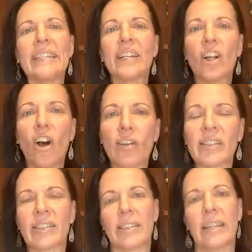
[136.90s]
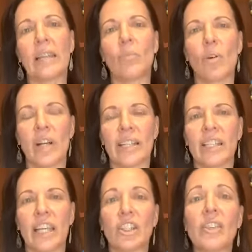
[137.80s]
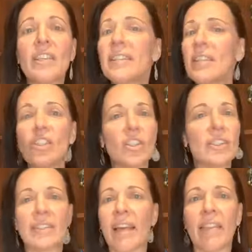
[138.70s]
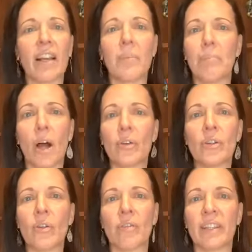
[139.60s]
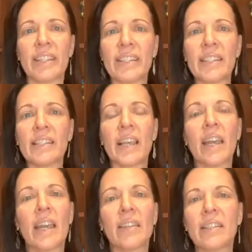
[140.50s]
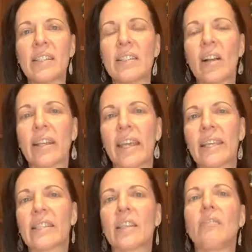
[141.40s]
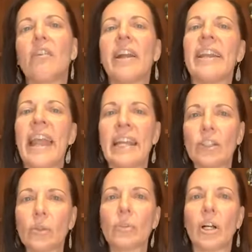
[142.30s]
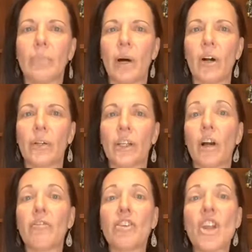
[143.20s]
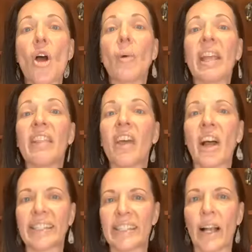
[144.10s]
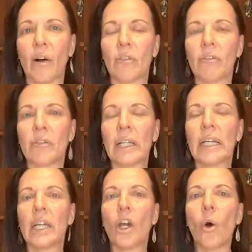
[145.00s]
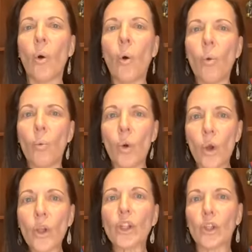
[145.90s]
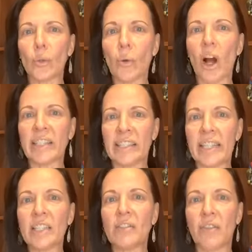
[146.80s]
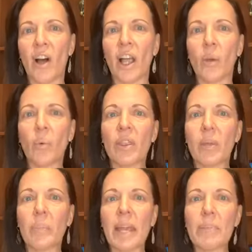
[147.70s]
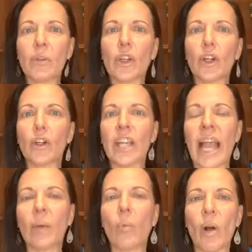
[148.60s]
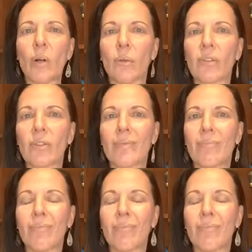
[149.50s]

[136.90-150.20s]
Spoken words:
is a constant in what I teach. And this is just another component of it. This is, I guess, the financial component of knowing thyself. Or were you identifying with the people that create wealth?